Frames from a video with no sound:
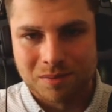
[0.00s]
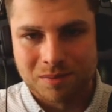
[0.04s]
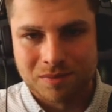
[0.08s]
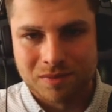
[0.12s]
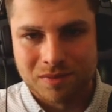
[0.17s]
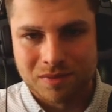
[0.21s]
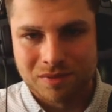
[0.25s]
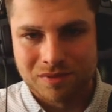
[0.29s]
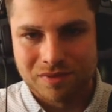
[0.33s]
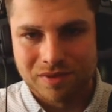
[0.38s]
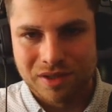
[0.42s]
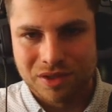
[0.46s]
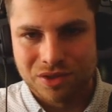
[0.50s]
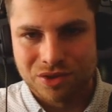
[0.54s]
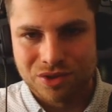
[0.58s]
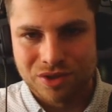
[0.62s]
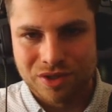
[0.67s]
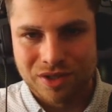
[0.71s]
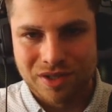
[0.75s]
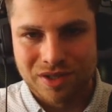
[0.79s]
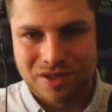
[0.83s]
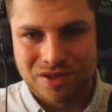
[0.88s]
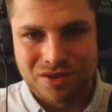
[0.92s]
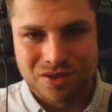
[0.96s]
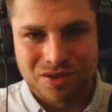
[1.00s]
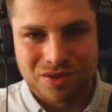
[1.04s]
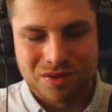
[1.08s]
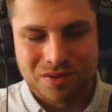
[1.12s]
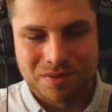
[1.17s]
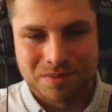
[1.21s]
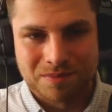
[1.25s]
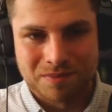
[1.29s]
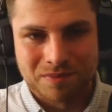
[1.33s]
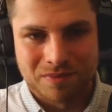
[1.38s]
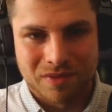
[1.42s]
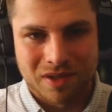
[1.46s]
which
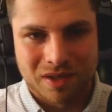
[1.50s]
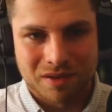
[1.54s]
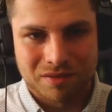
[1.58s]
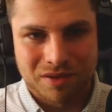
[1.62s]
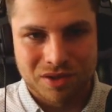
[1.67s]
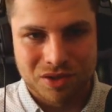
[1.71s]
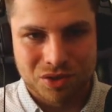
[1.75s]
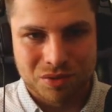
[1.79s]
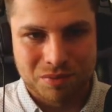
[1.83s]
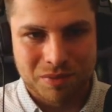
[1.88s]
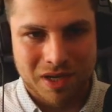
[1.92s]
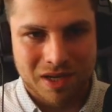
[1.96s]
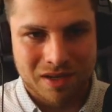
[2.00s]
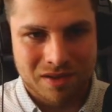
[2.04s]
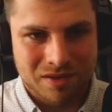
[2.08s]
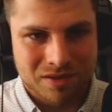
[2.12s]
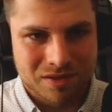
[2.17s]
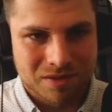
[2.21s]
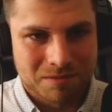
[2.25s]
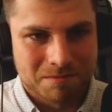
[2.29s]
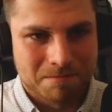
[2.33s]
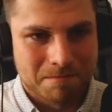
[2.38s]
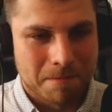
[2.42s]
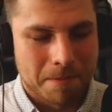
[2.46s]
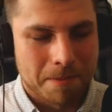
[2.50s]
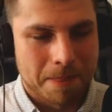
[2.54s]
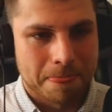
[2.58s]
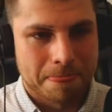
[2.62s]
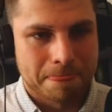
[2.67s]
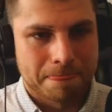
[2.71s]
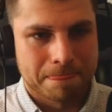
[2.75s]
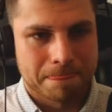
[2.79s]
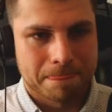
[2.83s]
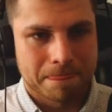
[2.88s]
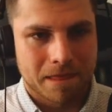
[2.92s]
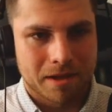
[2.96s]
means
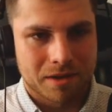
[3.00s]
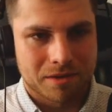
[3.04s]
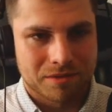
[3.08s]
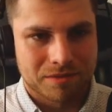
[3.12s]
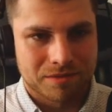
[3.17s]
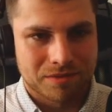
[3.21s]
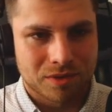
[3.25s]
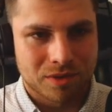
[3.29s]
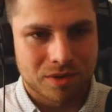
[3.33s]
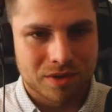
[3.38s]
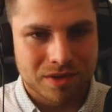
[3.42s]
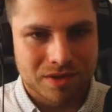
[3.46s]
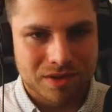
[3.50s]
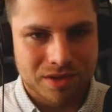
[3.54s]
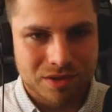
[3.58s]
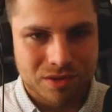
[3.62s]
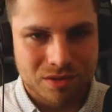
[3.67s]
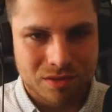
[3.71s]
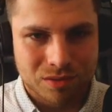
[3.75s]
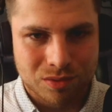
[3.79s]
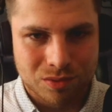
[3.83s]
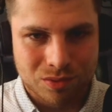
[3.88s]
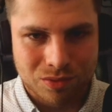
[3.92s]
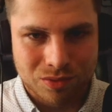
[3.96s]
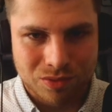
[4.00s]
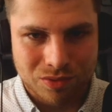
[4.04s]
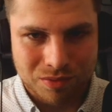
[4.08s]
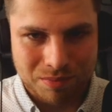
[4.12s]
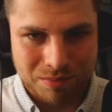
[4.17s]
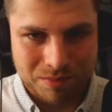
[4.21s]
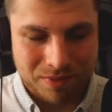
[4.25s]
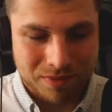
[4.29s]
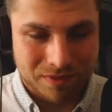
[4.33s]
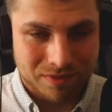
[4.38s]
that for this loop,